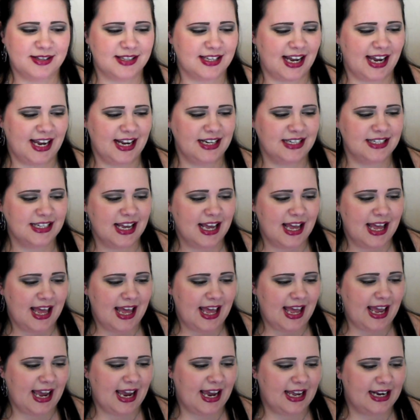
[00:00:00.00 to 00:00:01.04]
Psyched,
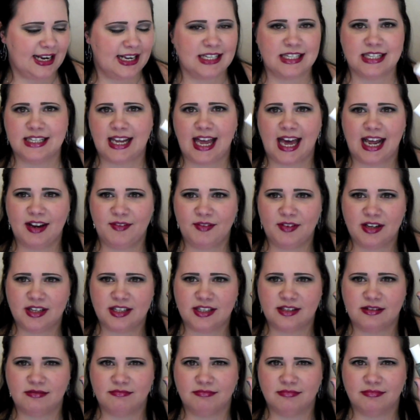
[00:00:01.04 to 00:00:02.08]
and it's kind of
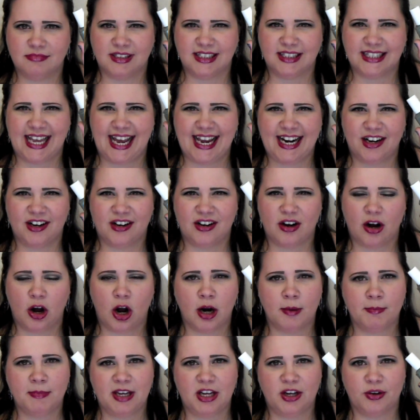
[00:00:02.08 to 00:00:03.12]
a lighter
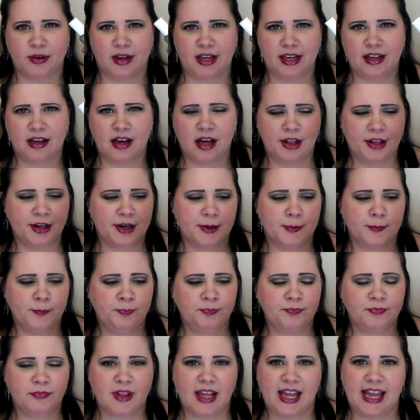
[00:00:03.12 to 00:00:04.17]
army green color.
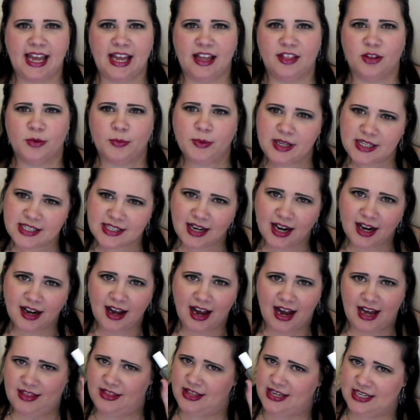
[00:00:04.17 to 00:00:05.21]
And the reason I
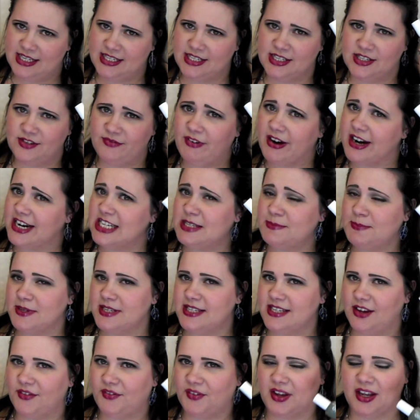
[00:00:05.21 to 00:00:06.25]
got this is very
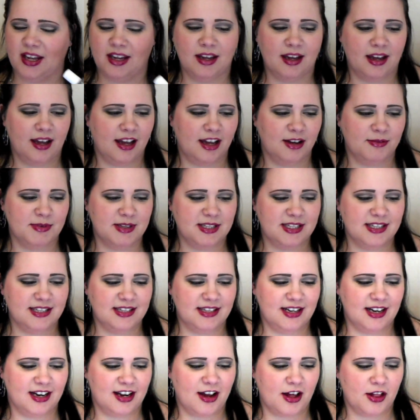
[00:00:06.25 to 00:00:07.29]
specific. This
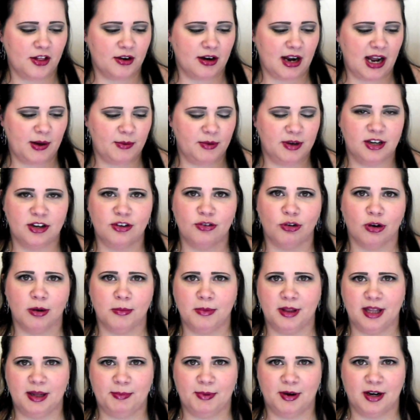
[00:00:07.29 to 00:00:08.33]
isn't a color I would
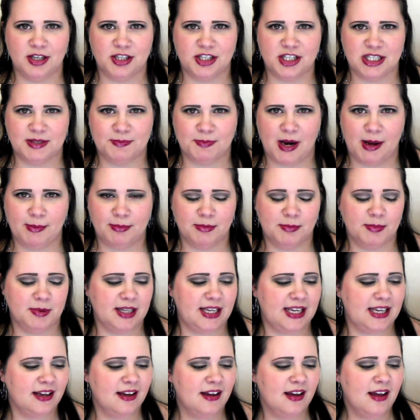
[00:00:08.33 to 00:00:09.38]
normally purchase
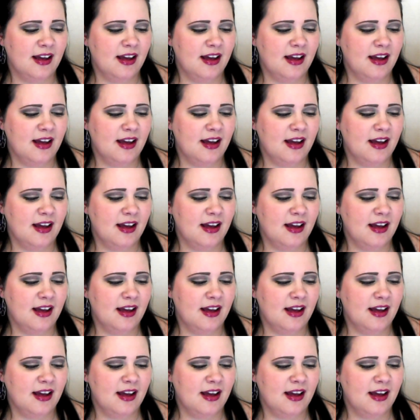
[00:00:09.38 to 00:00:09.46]
probably,